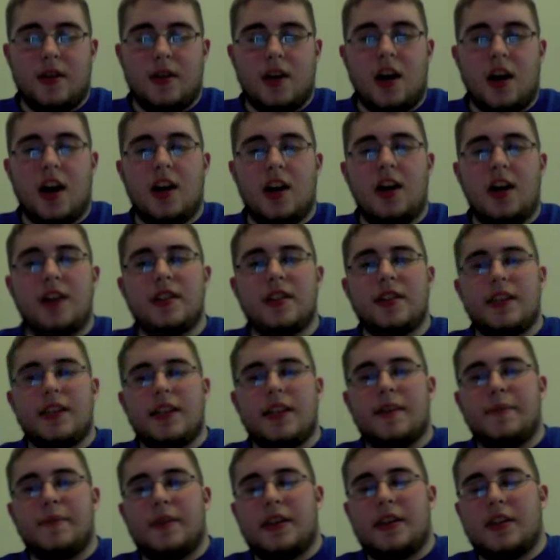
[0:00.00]
Another
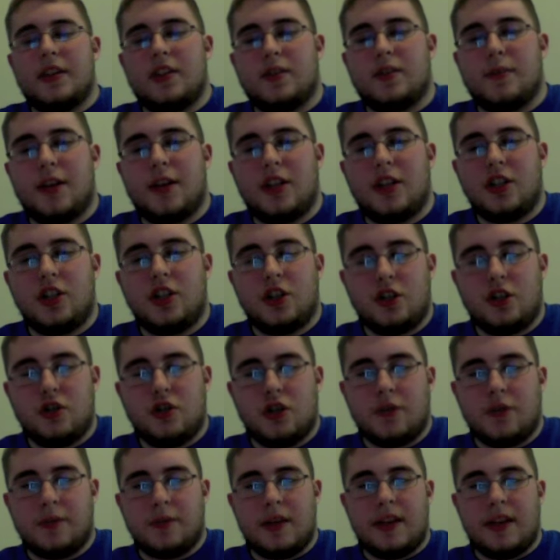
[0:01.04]
tip is to make sure you
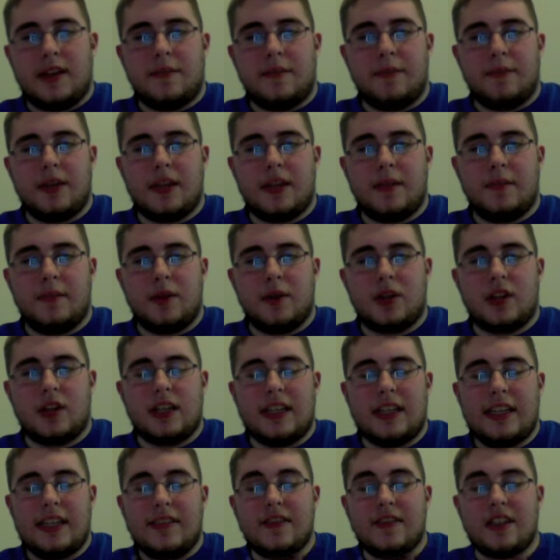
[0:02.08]
spread the peanut butter
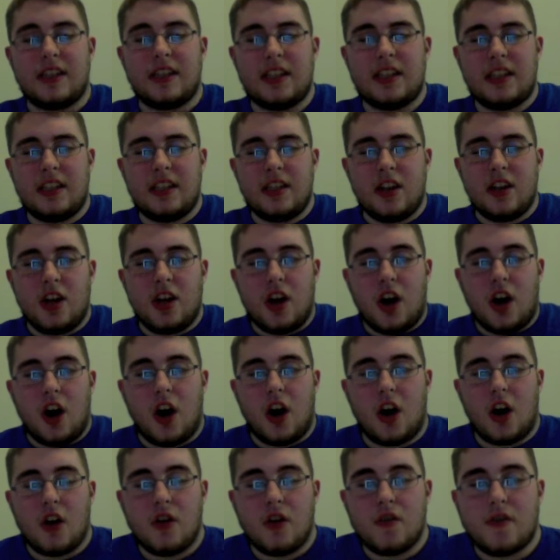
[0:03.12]
evenly
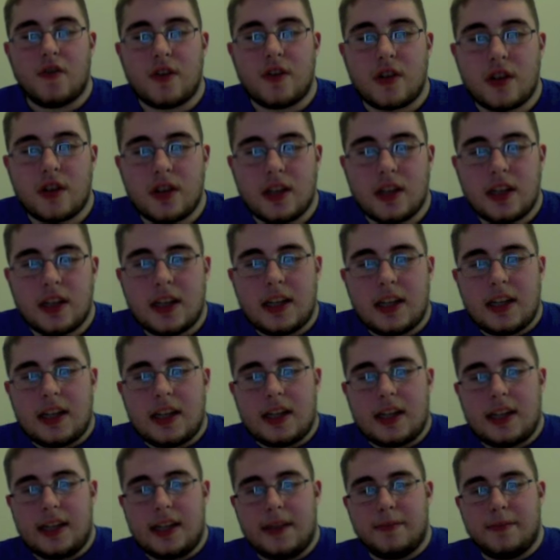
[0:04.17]
over
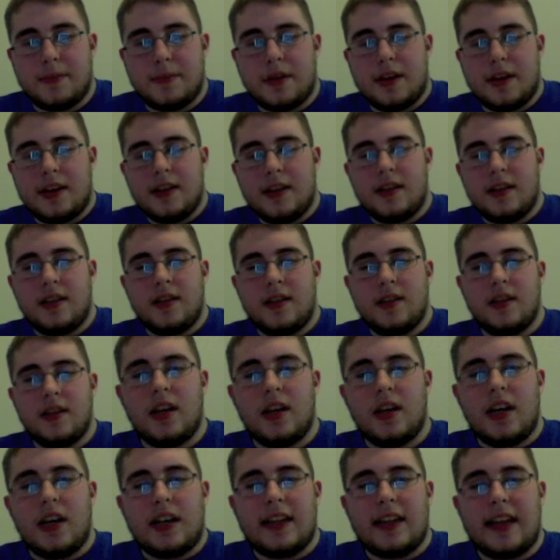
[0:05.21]
the bread.
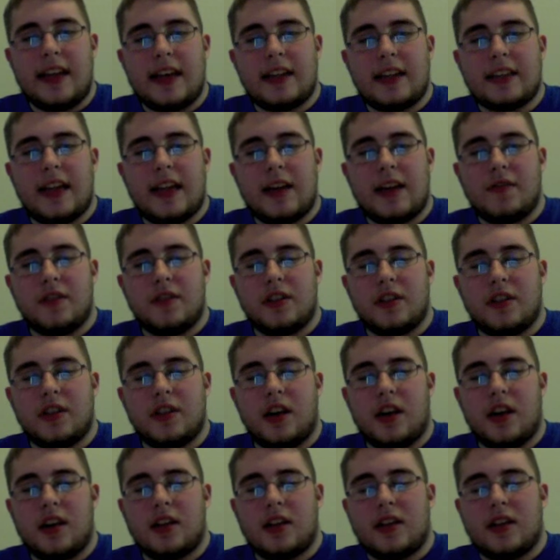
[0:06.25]
That allow
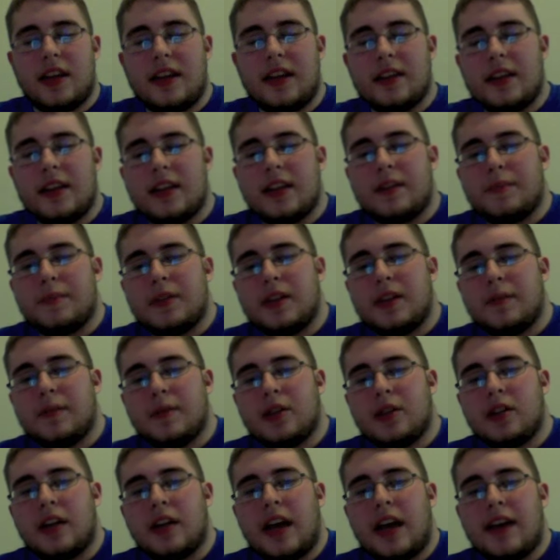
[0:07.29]
the peanut
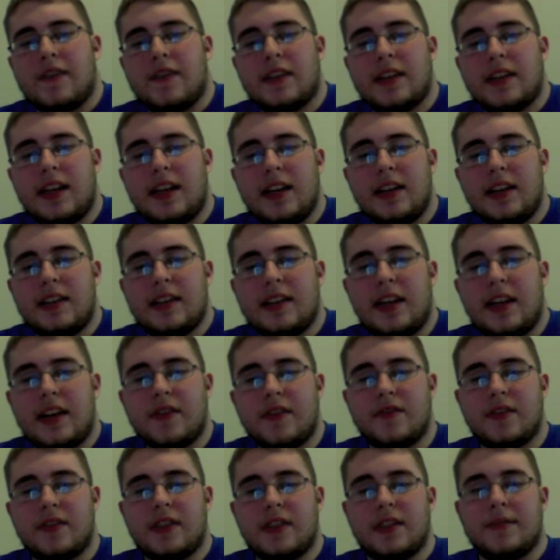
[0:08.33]
butter to have a taste in
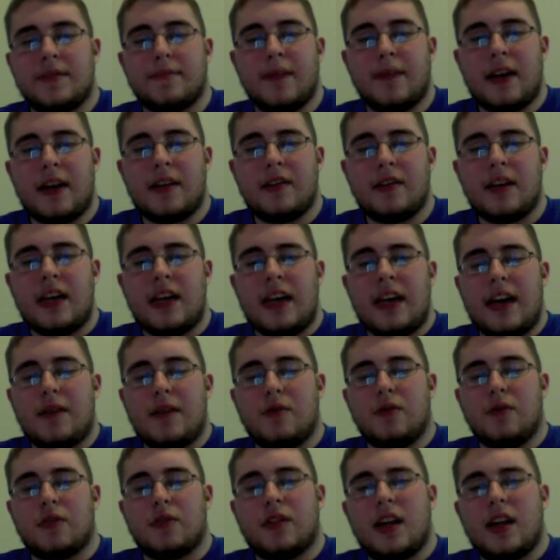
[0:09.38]
every mouth, and
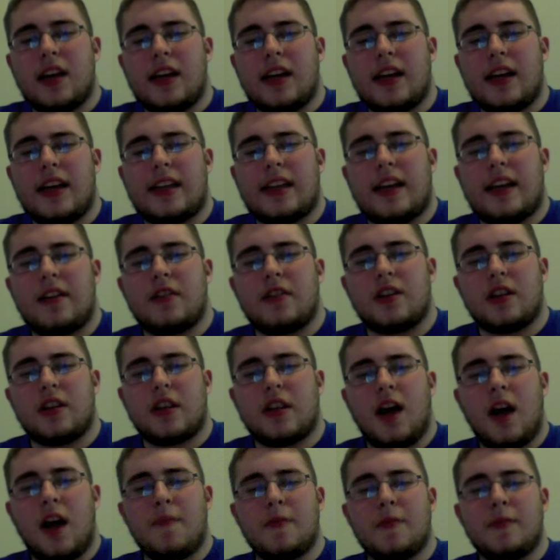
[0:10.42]
will not allow it to
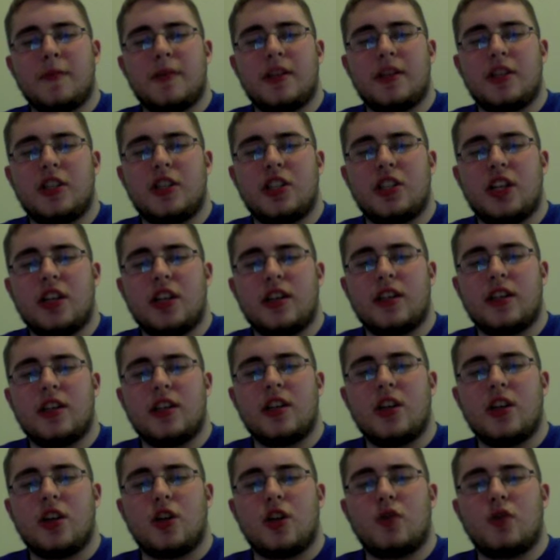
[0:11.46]
complement the jelly
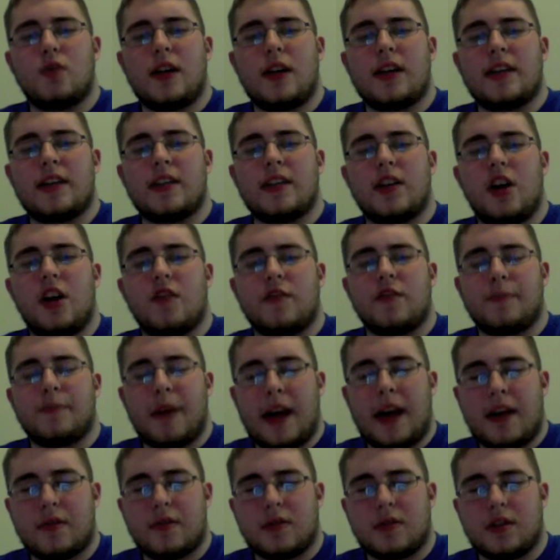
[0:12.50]
rather than
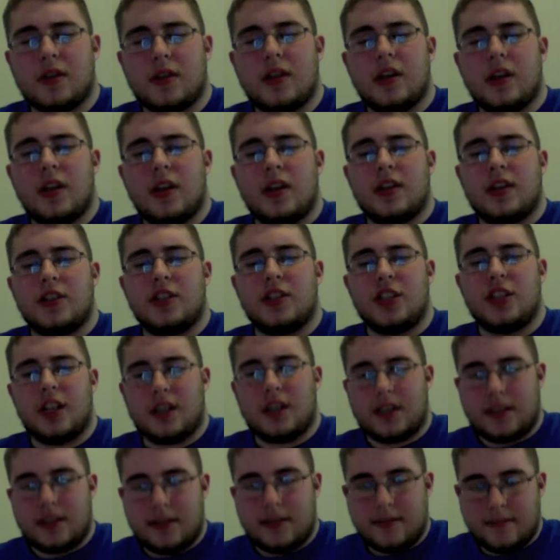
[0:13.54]
overpower the jelly.